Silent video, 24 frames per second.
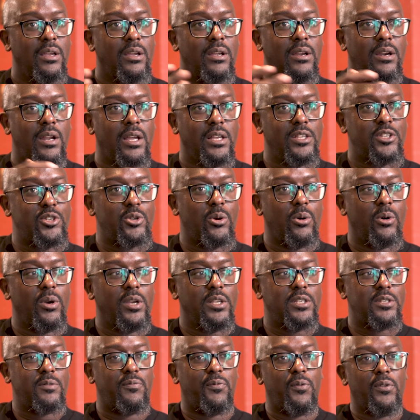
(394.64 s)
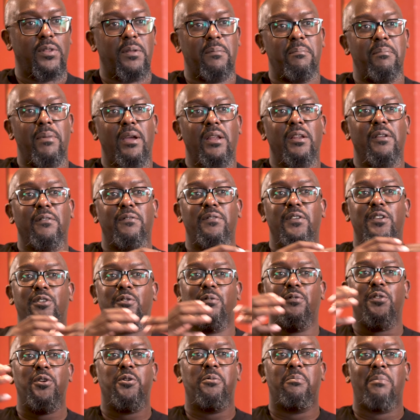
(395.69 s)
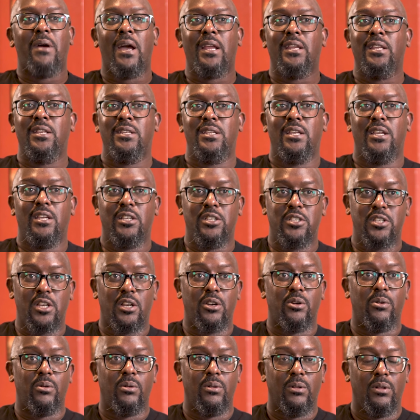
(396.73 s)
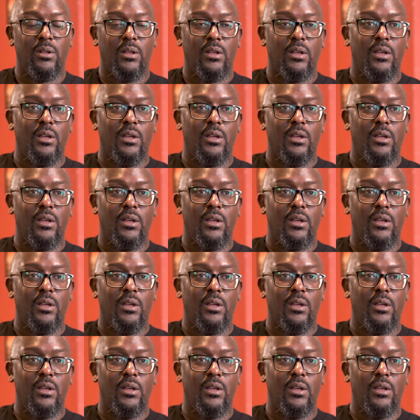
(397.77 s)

Right, so it's for the benefit of humanity in general.